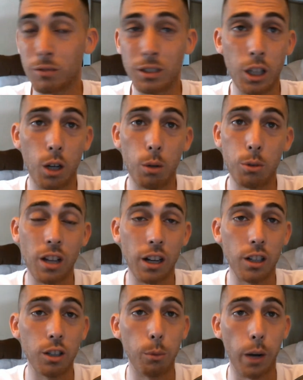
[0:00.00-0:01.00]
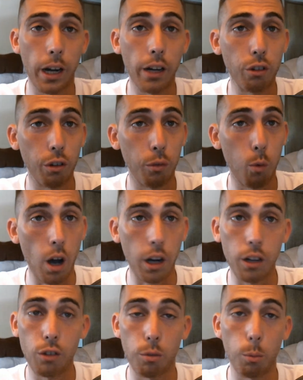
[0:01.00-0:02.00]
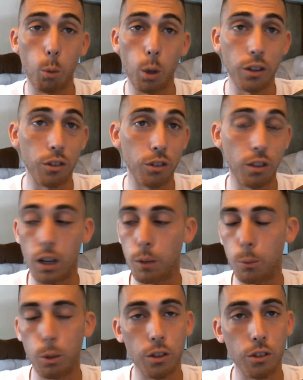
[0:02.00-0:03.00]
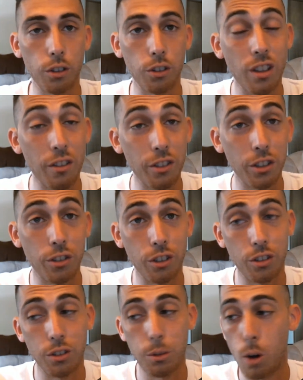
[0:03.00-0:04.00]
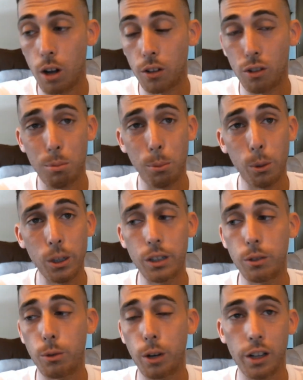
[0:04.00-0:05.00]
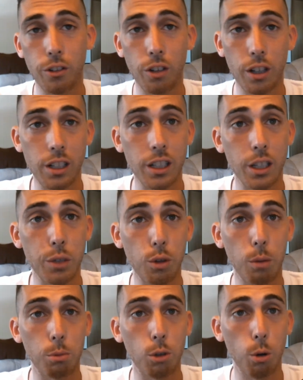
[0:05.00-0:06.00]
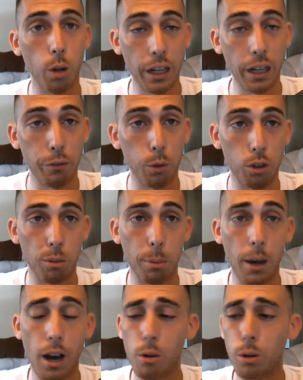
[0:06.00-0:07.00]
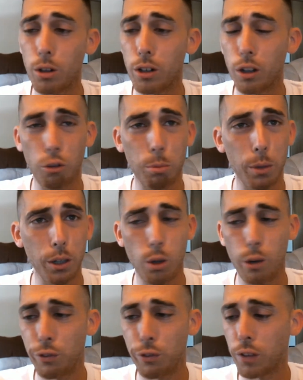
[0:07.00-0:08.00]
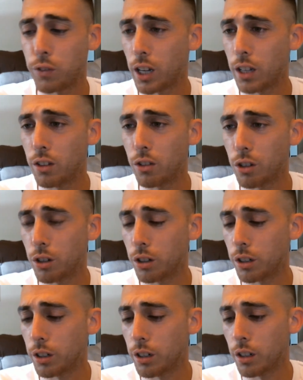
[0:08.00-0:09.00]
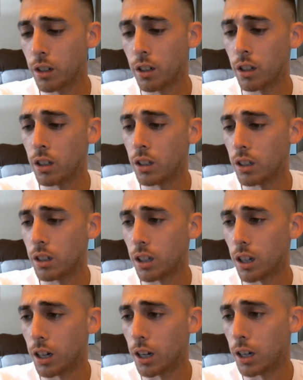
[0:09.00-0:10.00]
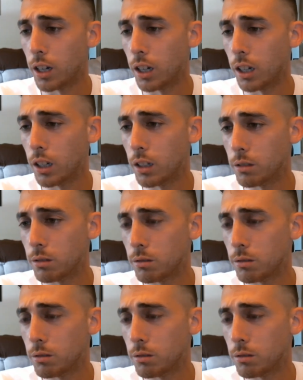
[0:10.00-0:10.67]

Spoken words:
You know, it's got a good range of wattage from 7 to 60 watts. It's a pretty good range, and it can give you up to 8 volts of power. You know, spring loader 510 is good. The